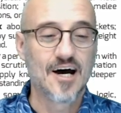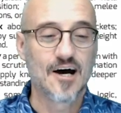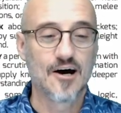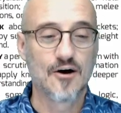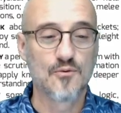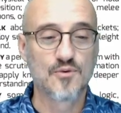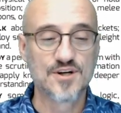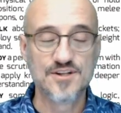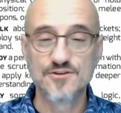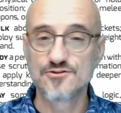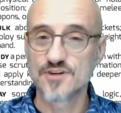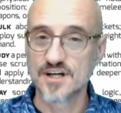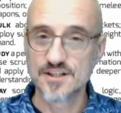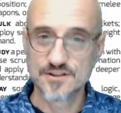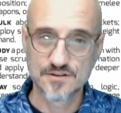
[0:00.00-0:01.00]
when you
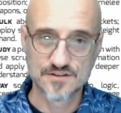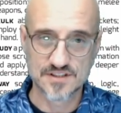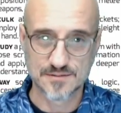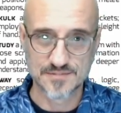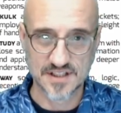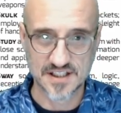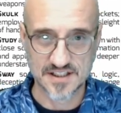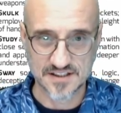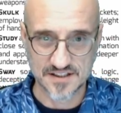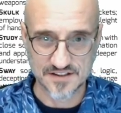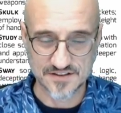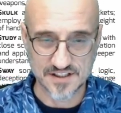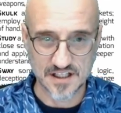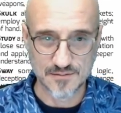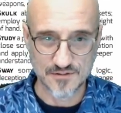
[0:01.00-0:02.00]
try and do something in this
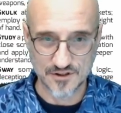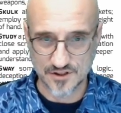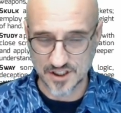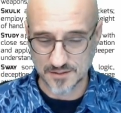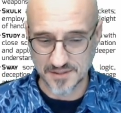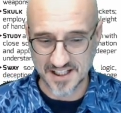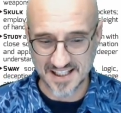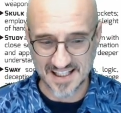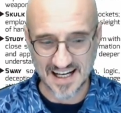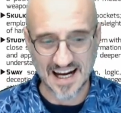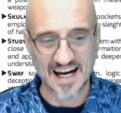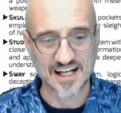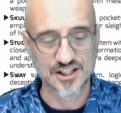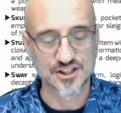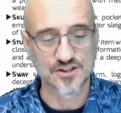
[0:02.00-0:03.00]
game, you're going to make an
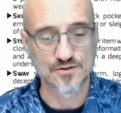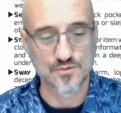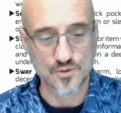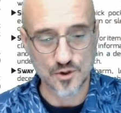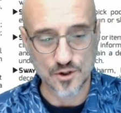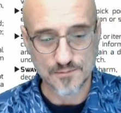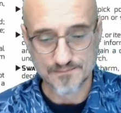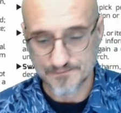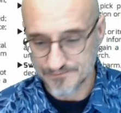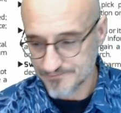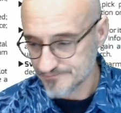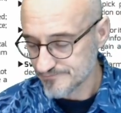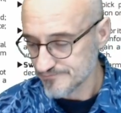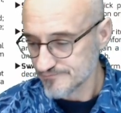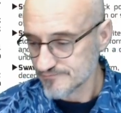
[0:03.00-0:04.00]
action roll.
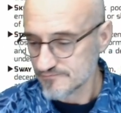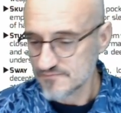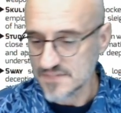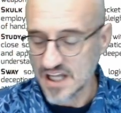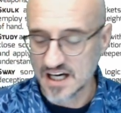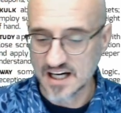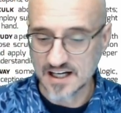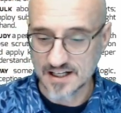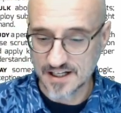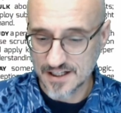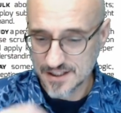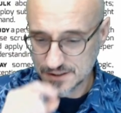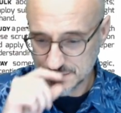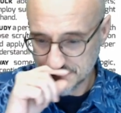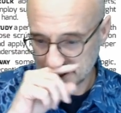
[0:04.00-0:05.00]
It
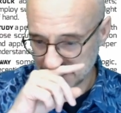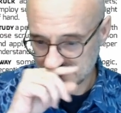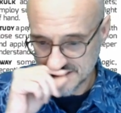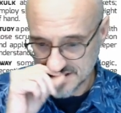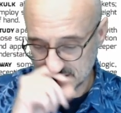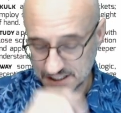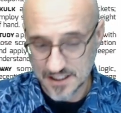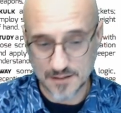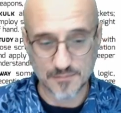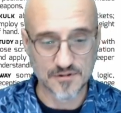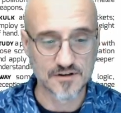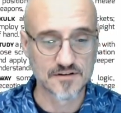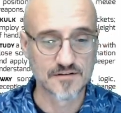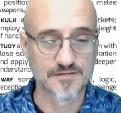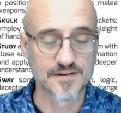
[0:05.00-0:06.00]
is based on a
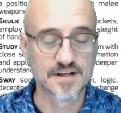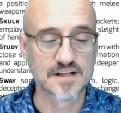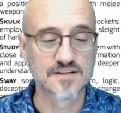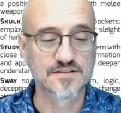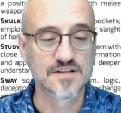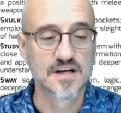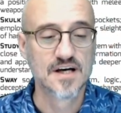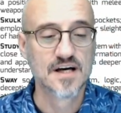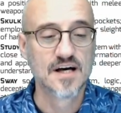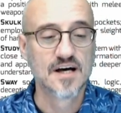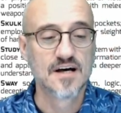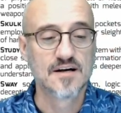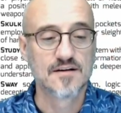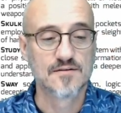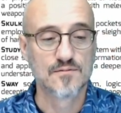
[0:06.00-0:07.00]
number of things.
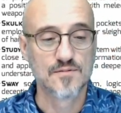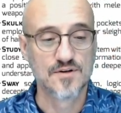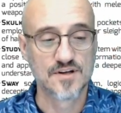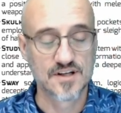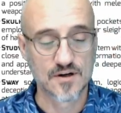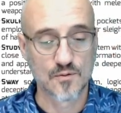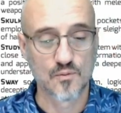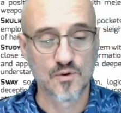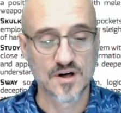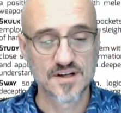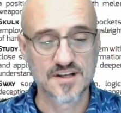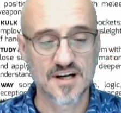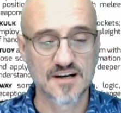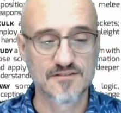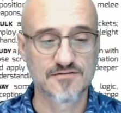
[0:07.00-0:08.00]
You get 1
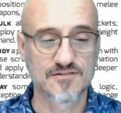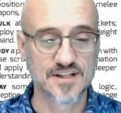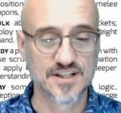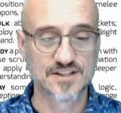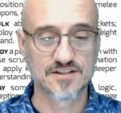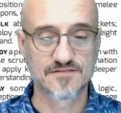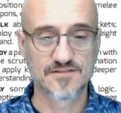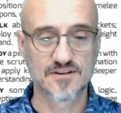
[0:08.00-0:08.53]
die for each of your